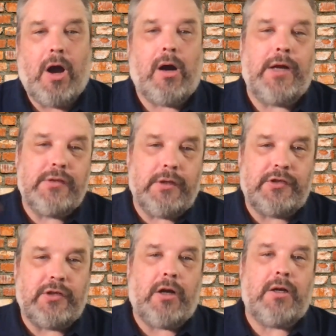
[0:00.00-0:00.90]
All right, so let's
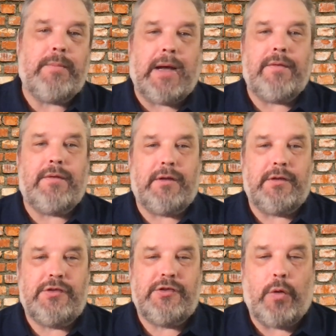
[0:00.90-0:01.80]
talk about
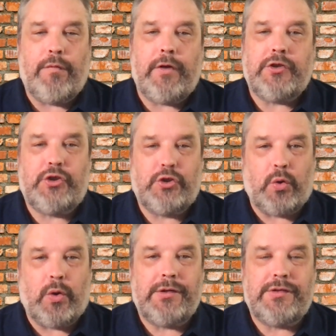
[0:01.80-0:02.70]
the Sophie's
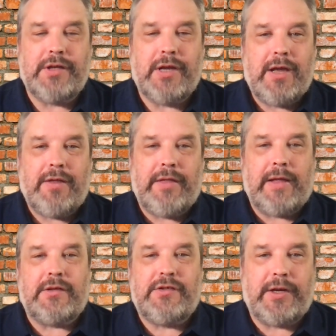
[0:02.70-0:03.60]
choice
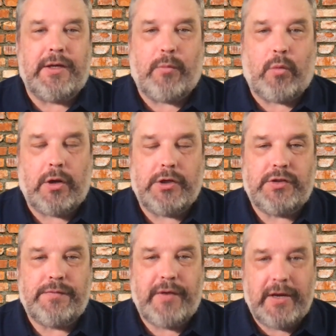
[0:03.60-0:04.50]
that the second
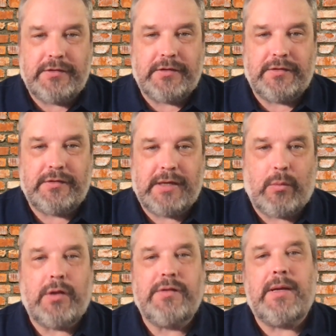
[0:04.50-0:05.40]
mortgage faces. Now,
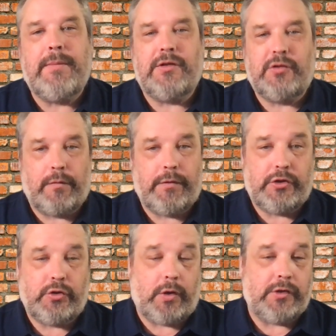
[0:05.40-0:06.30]
what does that mean,
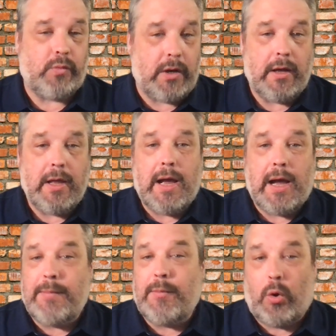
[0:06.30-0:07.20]
Sophie's choice? Well,
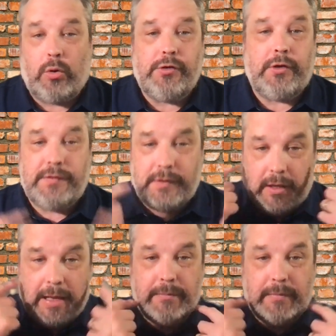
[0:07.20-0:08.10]
I'm old. You can
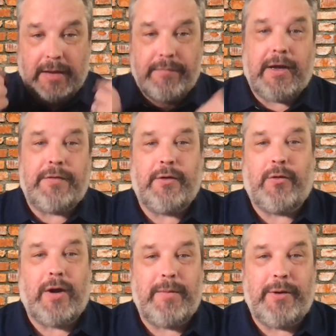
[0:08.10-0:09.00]
tell I'm I've got the
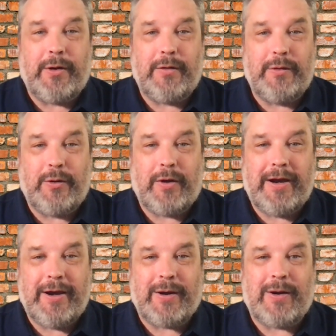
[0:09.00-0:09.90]
gray beard and the gray
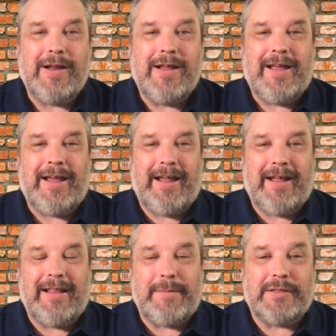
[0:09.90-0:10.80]
hair,
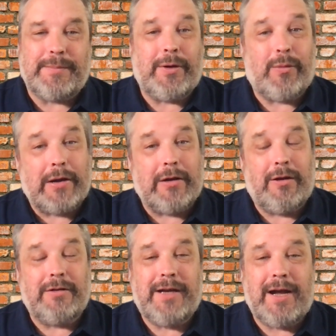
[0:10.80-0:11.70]
and that means I've been around a
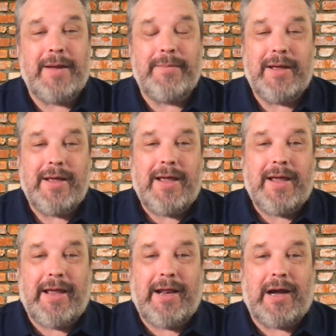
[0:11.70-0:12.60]
long time.
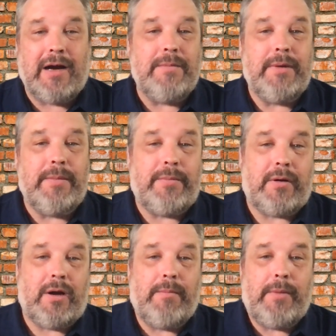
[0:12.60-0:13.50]
And I
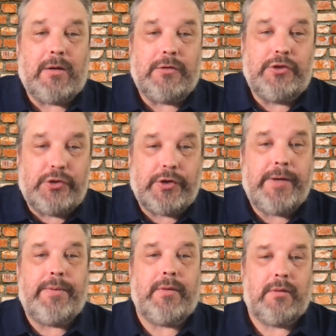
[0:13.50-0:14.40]
remember a Meryl
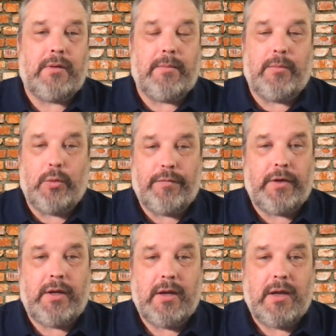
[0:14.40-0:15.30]
Streep
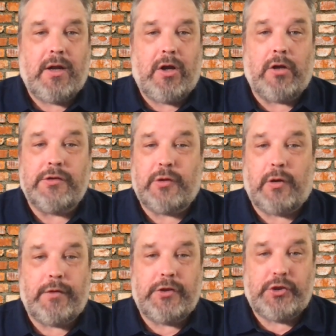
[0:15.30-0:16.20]
movie called
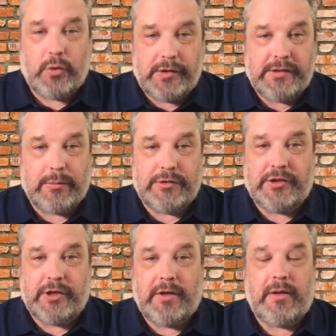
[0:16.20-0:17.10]
Sophie's Choice that was
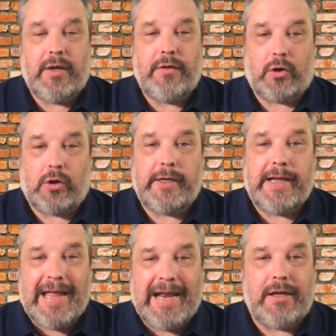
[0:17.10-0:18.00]
done in the, in the early
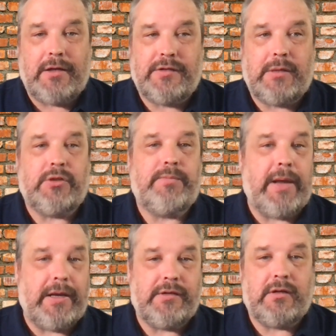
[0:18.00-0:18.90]
80s. And it was
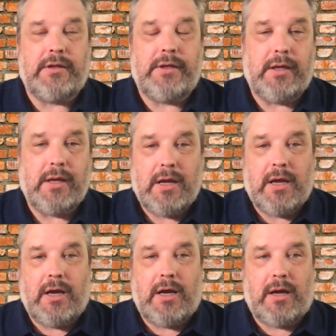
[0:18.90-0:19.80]
basically
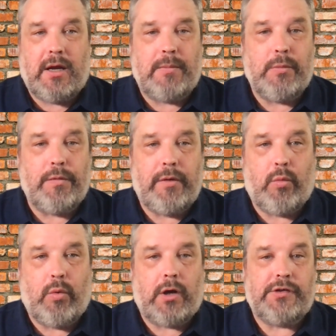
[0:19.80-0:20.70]
uh, a movie
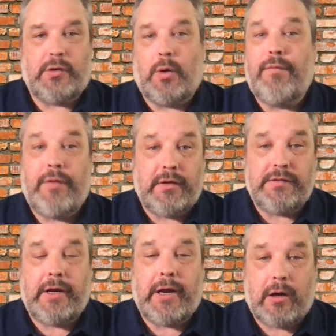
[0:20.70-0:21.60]
where Sophie's
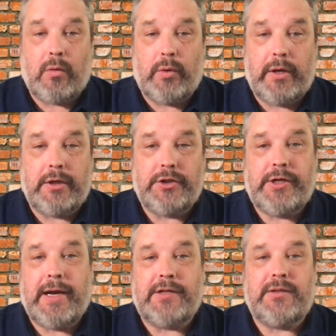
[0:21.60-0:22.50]
the heroine and
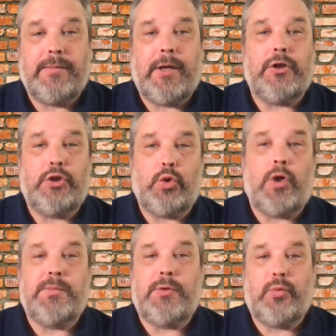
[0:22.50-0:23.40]
she has to make a
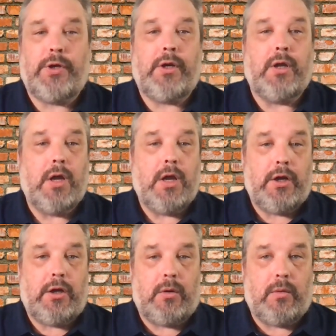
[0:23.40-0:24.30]
choice between,
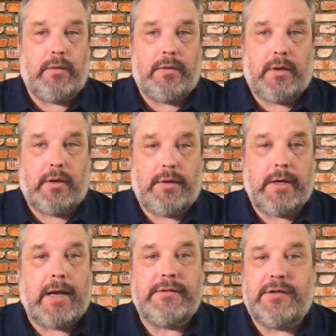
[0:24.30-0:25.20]
you know, the, the
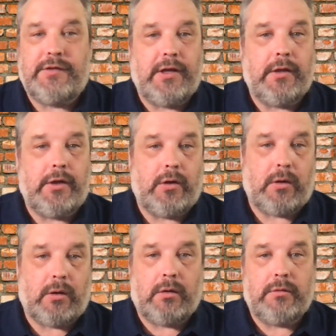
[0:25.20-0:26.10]
Nazis killing
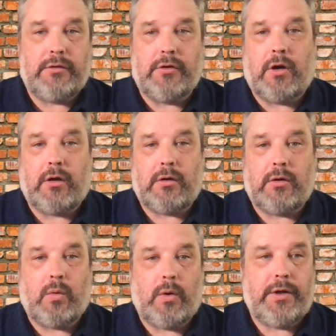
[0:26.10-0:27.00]
her daughter
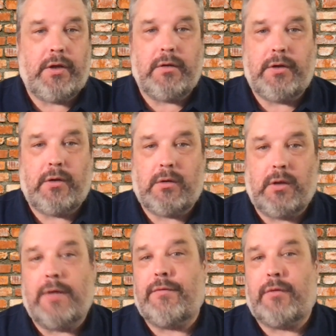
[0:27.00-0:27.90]
or killing her
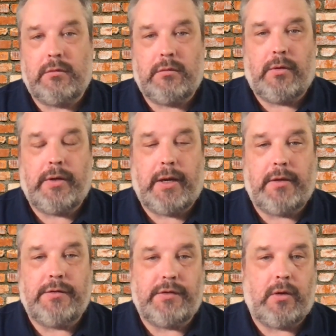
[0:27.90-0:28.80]
lover. Okay.
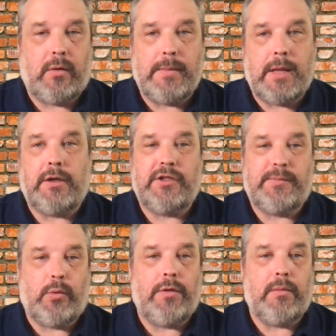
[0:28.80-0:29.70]
And so I'm not going to
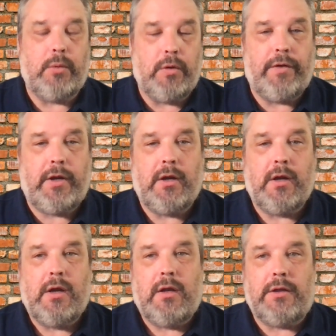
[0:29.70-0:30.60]
spoil the movie.
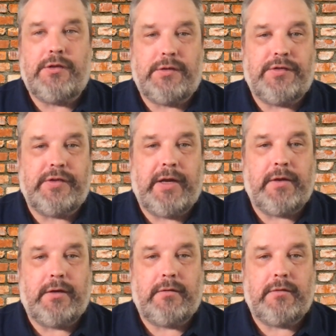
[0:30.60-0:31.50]
Let's just say
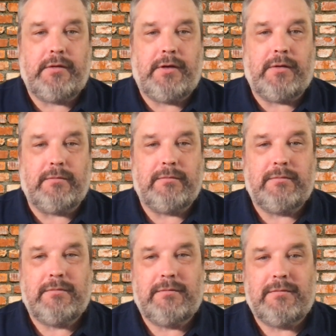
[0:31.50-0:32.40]
that, you know,
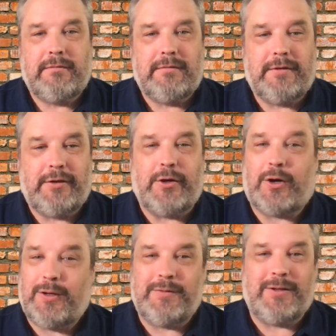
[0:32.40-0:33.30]
the
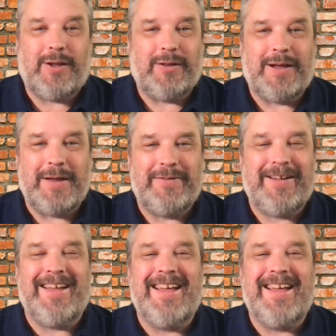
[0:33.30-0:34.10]
daughter lives a long life.